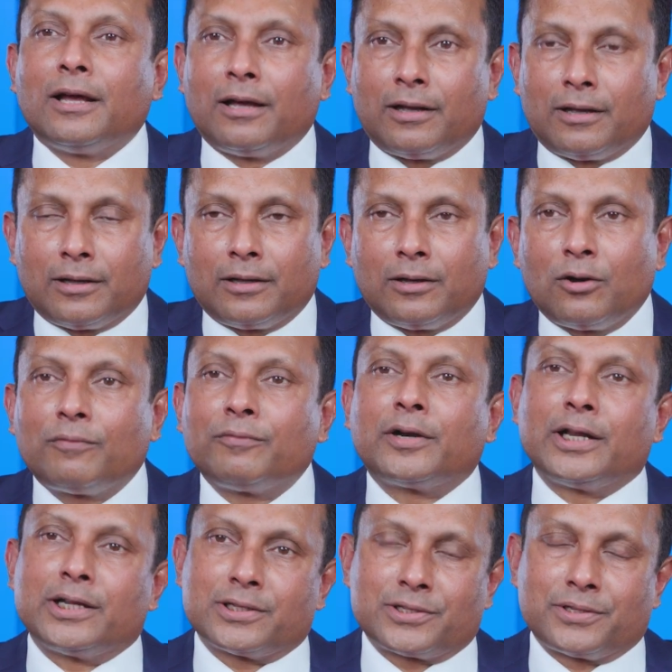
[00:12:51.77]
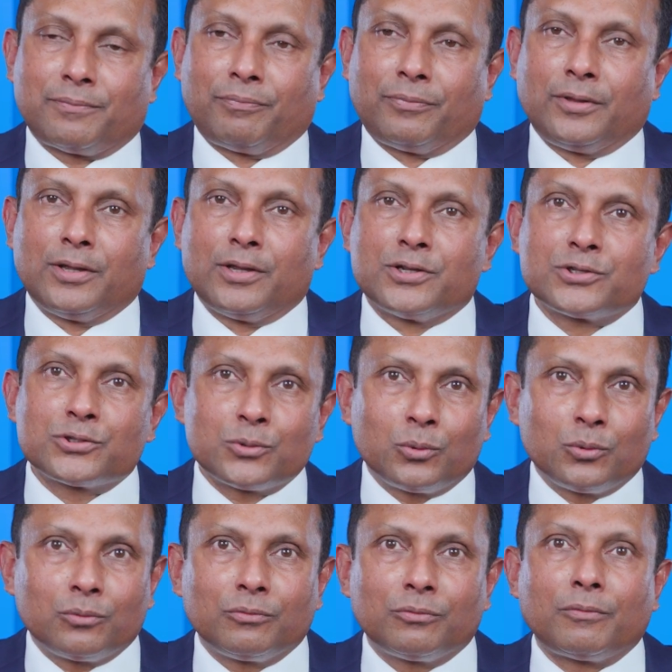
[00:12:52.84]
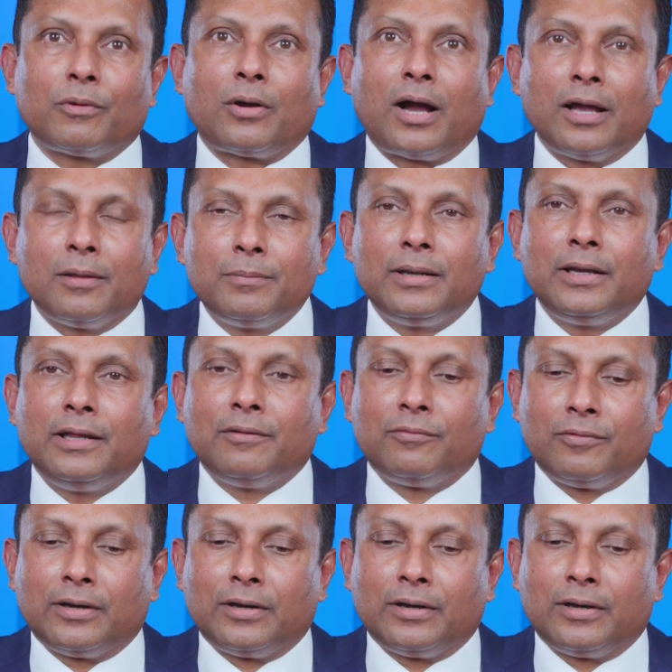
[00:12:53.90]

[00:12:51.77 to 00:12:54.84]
offerings. So I believe